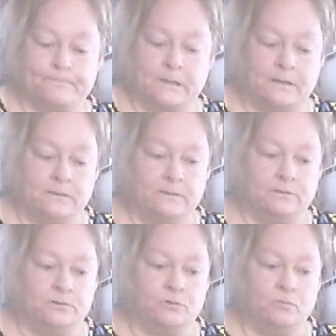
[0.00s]
I need
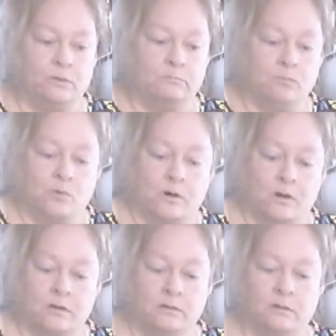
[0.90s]
to do one more.
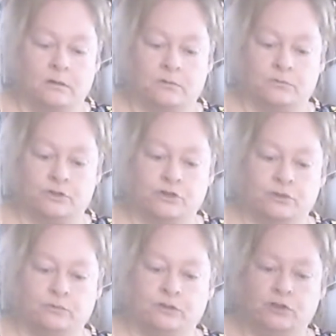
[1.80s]
Oh,
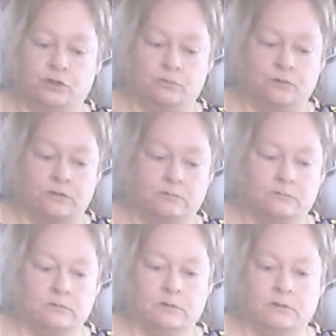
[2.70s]
shooty shoot.
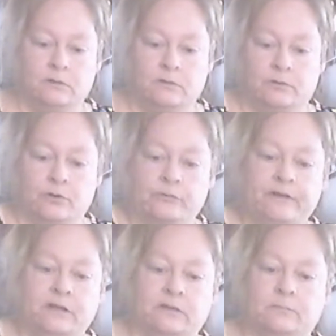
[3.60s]
1/3 of
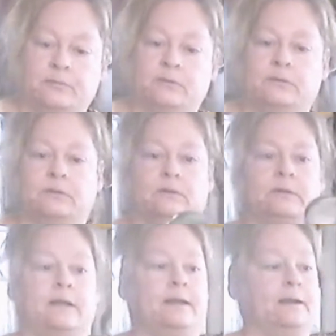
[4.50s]
a cup.
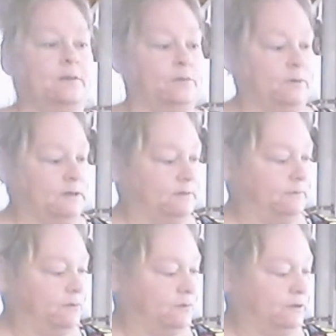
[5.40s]
I had it out
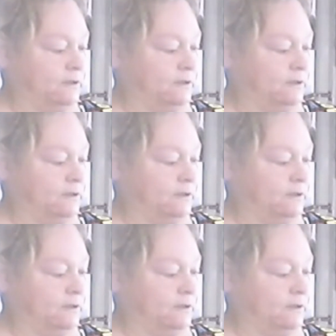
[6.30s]
the first